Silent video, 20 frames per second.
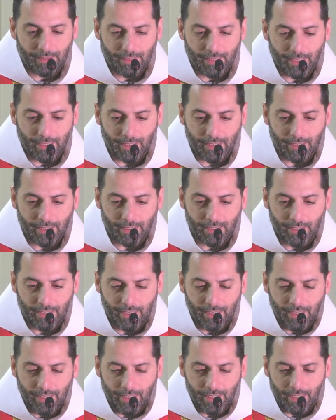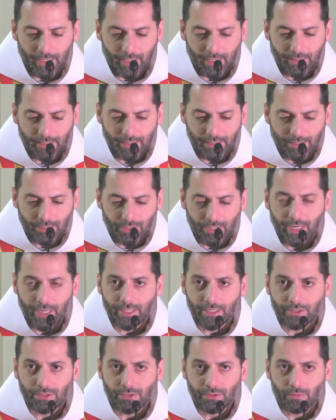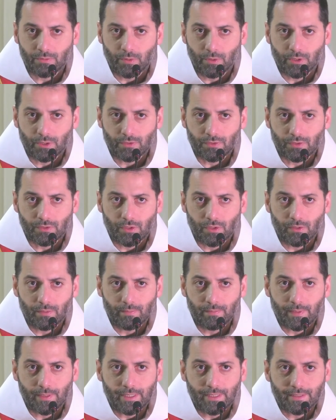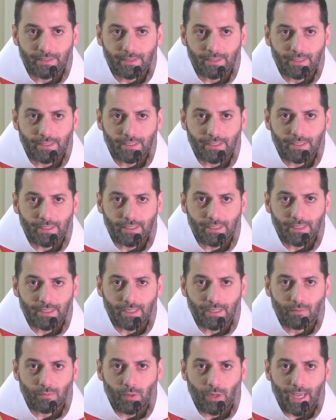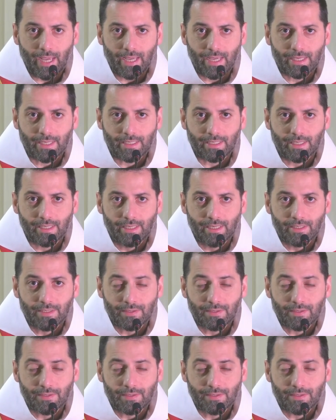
The, uh, the church was completely, in a way,